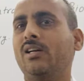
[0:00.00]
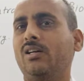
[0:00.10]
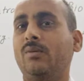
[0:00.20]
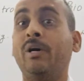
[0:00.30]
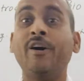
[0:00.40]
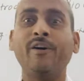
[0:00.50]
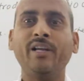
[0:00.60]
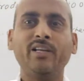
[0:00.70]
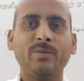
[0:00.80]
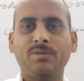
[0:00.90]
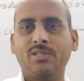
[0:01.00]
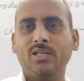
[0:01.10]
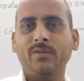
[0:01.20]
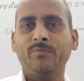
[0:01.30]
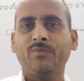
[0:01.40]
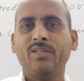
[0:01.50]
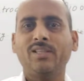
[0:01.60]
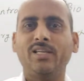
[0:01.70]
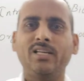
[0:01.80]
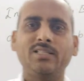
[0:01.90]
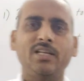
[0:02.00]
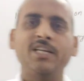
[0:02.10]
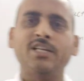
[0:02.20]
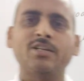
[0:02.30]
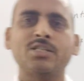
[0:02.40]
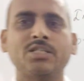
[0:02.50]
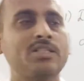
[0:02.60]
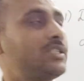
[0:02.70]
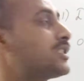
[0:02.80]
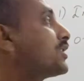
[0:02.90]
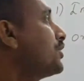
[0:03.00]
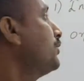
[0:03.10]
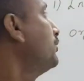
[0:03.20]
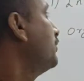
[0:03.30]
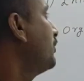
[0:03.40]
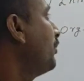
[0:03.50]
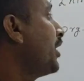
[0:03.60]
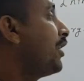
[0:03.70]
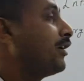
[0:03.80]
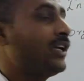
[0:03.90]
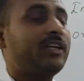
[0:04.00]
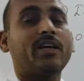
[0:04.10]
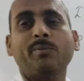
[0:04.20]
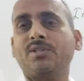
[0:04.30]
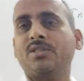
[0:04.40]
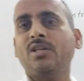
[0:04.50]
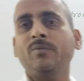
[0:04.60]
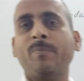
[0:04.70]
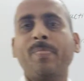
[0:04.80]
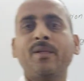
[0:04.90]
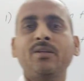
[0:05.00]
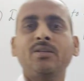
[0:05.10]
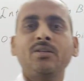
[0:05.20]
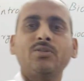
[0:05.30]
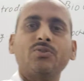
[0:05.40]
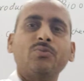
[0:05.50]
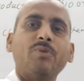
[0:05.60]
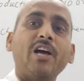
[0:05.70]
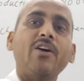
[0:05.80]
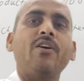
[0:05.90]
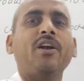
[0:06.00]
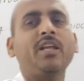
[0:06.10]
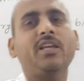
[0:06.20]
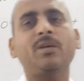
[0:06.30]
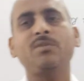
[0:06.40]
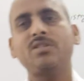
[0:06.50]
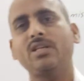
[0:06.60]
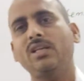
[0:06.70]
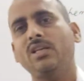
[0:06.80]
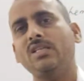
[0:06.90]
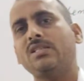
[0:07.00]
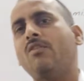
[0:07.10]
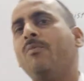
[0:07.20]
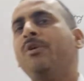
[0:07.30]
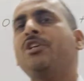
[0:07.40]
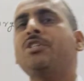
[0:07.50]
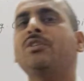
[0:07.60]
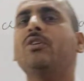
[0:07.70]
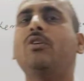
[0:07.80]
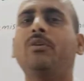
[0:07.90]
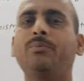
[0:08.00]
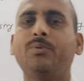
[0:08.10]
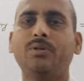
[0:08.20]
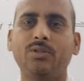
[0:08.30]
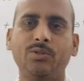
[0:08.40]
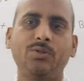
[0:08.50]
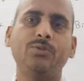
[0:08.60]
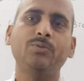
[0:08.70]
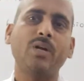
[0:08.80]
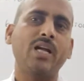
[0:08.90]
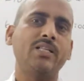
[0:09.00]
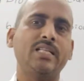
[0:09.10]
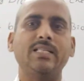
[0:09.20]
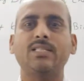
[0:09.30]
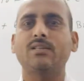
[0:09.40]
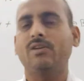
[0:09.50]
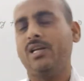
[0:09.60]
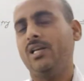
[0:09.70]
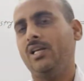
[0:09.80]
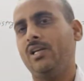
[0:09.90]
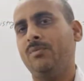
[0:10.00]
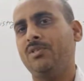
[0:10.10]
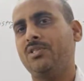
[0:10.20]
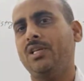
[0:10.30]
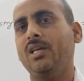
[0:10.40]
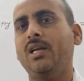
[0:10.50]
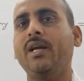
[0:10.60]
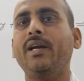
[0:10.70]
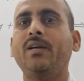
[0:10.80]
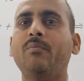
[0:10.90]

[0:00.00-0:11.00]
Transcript: bioorganic chemistry, that is introductions to bioorganic chemistry. So, bioorganic chemistry is combination of two branches, organic chemistry and